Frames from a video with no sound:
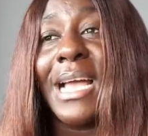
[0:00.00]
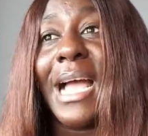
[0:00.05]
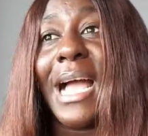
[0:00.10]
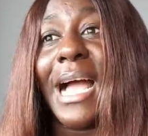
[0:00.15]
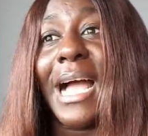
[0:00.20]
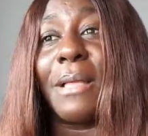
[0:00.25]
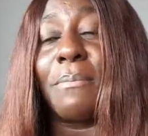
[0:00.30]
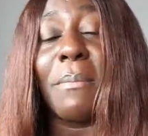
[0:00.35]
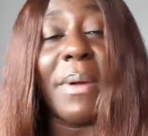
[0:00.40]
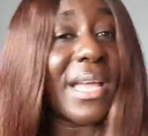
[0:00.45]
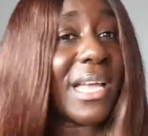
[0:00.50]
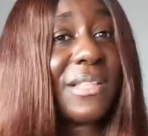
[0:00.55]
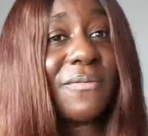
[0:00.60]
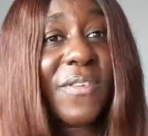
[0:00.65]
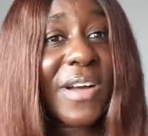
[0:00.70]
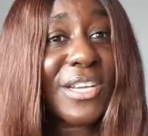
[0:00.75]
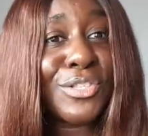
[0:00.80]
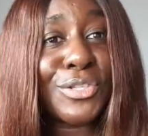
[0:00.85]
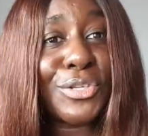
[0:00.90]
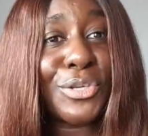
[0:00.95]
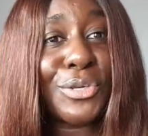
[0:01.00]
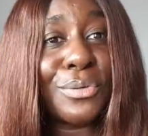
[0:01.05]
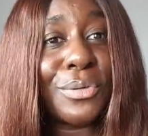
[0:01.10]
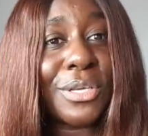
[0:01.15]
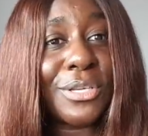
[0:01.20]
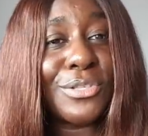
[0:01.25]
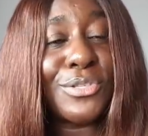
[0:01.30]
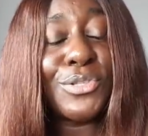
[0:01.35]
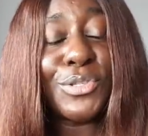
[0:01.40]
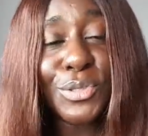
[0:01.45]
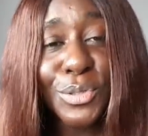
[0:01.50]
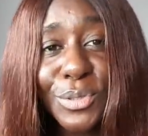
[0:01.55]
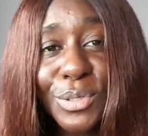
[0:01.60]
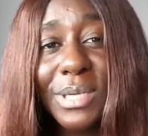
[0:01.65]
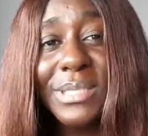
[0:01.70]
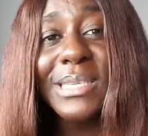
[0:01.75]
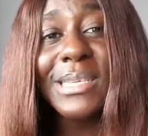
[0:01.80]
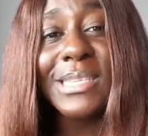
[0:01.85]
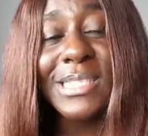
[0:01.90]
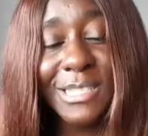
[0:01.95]
And my advice to you is do
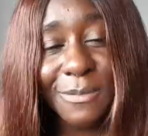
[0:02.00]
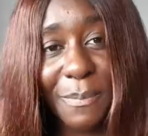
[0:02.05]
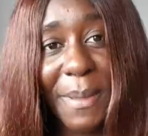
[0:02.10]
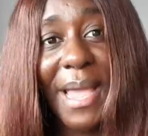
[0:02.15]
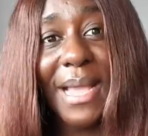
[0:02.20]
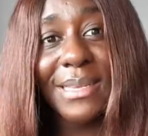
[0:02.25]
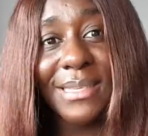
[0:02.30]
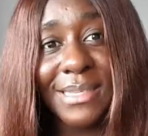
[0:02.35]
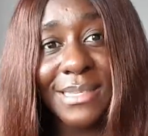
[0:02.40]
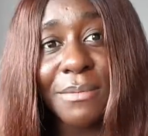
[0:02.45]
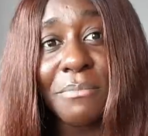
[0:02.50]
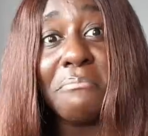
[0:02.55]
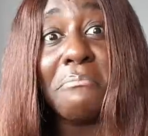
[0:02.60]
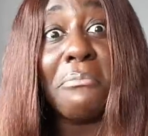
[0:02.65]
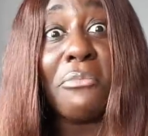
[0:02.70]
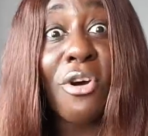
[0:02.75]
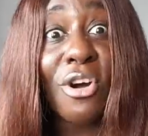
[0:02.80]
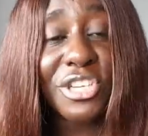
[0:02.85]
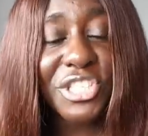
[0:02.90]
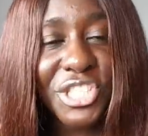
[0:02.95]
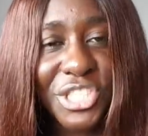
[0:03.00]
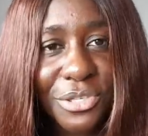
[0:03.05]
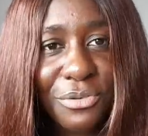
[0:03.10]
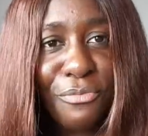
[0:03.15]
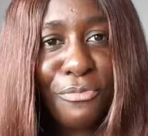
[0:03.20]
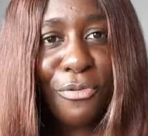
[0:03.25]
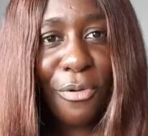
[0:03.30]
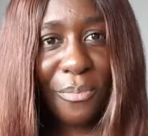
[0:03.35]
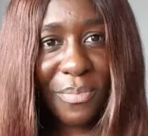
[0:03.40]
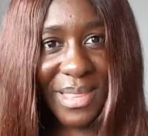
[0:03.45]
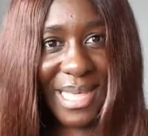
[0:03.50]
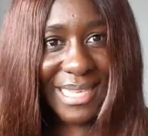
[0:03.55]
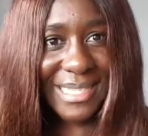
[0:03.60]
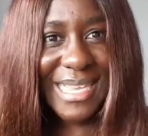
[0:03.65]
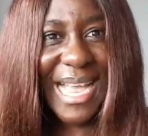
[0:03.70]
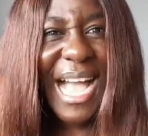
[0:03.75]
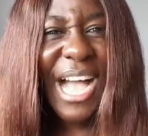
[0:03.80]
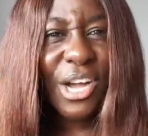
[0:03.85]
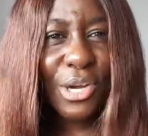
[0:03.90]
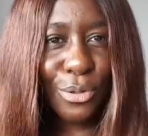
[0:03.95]
not expect much from that
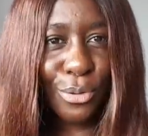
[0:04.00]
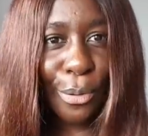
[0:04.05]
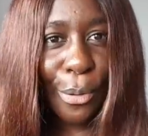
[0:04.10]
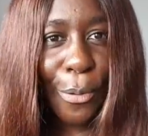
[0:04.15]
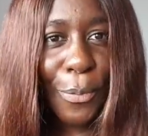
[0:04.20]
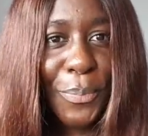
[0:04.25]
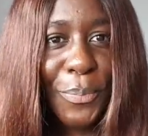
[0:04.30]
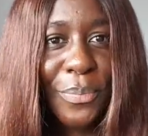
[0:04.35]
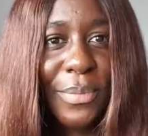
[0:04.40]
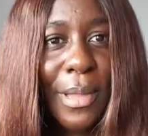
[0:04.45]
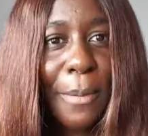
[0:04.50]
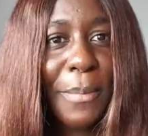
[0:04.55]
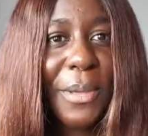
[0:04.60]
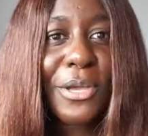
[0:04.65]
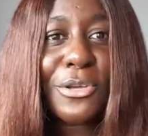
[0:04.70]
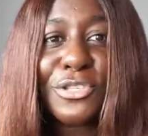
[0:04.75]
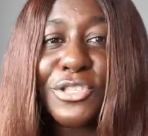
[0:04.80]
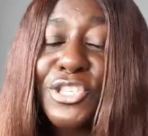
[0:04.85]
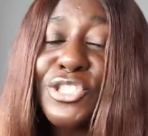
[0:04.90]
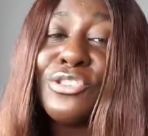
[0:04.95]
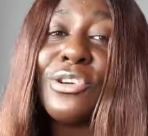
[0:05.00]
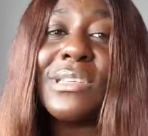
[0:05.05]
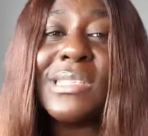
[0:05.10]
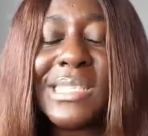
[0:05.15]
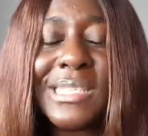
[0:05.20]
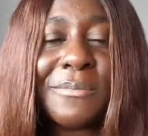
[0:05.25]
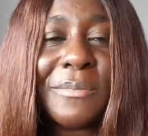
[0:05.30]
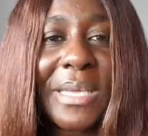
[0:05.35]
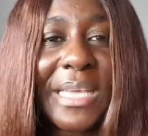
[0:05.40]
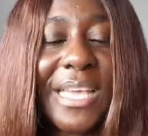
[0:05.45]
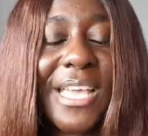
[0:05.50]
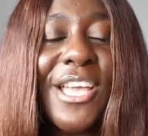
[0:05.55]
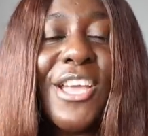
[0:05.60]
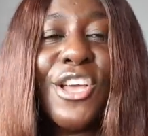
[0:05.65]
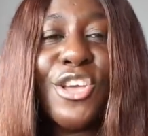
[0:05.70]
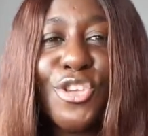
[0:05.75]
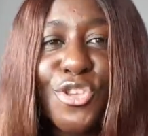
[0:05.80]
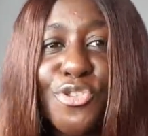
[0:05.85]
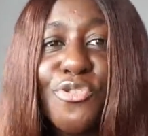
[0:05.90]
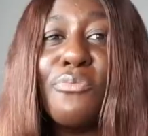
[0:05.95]
angle because trust me,
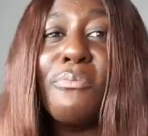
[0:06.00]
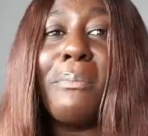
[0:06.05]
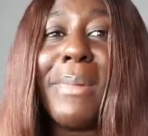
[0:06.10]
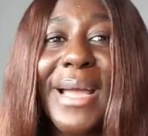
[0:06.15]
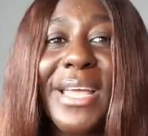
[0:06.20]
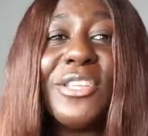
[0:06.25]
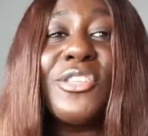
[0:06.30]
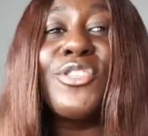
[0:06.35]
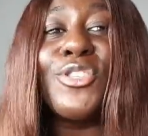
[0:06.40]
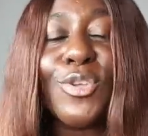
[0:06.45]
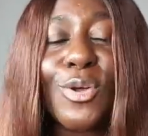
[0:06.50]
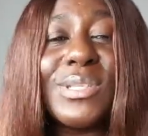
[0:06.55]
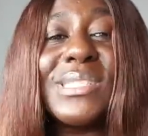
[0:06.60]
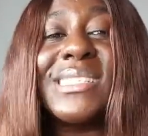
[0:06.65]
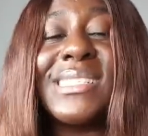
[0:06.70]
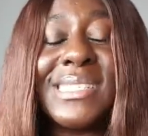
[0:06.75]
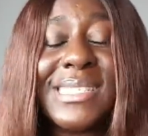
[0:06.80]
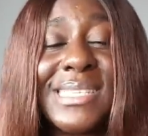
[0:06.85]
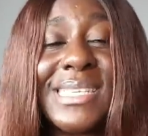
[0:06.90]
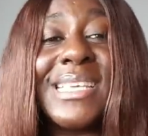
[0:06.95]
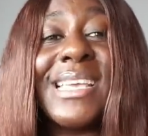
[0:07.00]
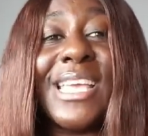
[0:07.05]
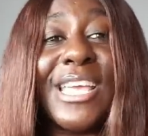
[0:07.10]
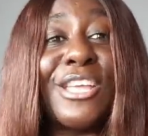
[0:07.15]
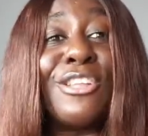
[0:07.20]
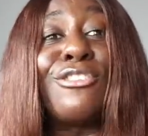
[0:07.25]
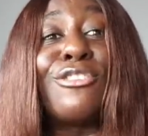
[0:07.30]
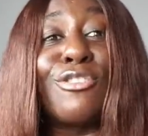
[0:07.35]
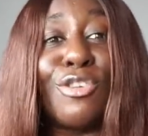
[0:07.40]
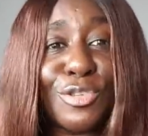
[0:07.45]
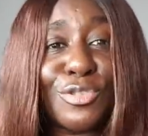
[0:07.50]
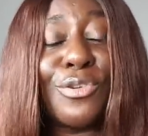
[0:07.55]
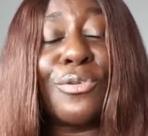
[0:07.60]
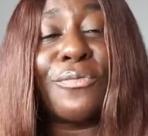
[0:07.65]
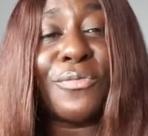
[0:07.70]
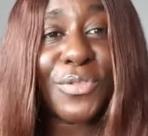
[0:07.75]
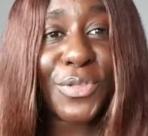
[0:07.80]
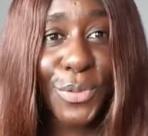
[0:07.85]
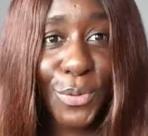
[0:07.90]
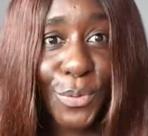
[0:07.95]
you might not see a lot of
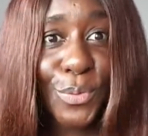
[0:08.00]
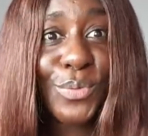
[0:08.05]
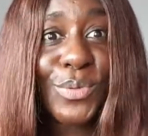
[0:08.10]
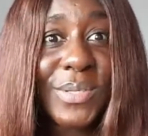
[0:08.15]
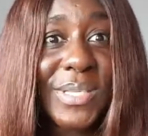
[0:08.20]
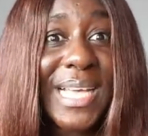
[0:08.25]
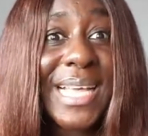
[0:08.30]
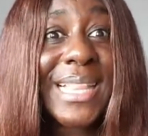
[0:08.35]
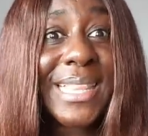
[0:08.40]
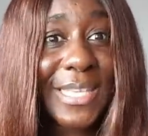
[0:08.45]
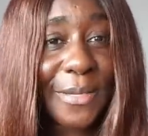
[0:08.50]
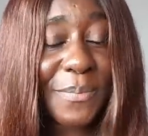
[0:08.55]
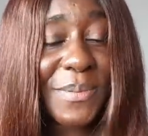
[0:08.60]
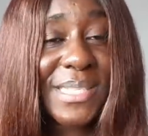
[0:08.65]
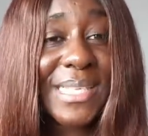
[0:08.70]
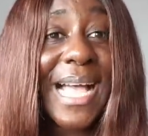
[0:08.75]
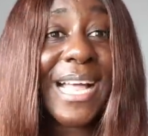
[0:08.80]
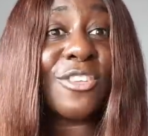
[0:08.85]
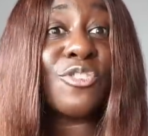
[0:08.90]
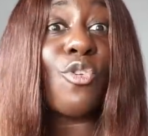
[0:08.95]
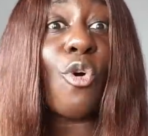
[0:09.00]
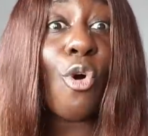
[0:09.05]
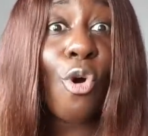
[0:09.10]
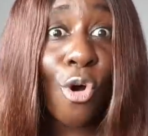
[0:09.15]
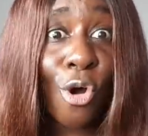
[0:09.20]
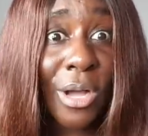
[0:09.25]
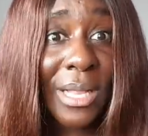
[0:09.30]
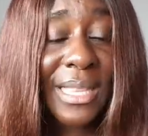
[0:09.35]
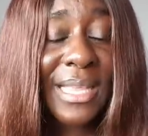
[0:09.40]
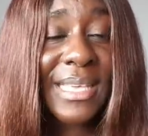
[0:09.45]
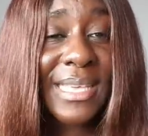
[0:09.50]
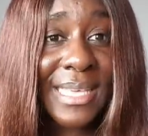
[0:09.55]
those clips at all.